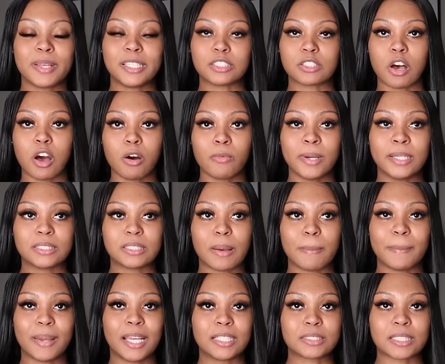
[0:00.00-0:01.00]
It's always a
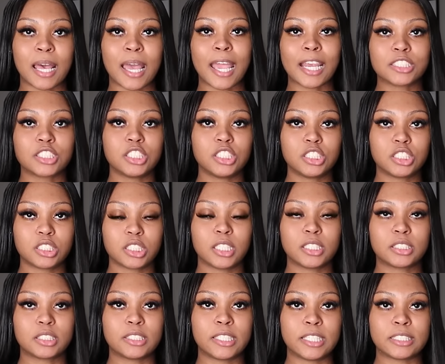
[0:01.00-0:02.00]
mess. I actually
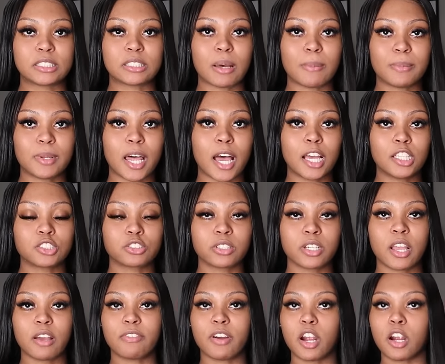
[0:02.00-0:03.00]
just did some
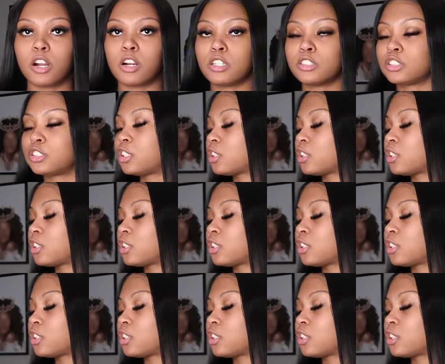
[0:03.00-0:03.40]
laundry of hers,